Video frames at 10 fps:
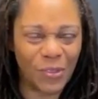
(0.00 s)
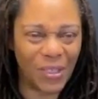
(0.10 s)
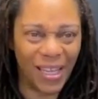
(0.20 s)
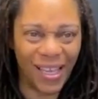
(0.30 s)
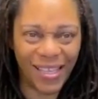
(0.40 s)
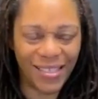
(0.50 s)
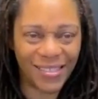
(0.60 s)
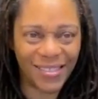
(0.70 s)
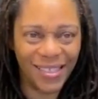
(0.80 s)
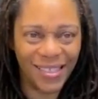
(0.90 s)
your
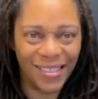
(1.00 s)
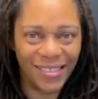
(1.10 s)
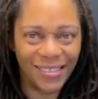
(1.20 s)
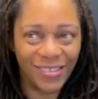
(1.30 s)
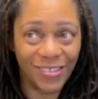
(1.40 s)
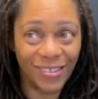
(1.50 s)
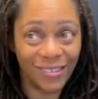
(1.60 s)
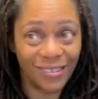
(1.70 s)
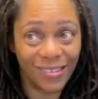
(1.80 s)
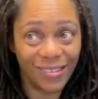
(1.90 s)
likes, your
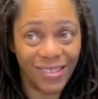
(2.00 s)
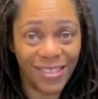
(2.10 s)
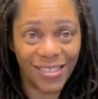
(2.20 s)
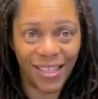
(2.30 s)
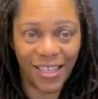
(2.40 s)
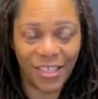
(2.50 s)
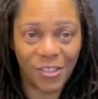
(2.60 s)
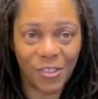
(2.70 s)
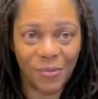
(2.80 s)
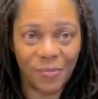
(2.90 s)
dislikes,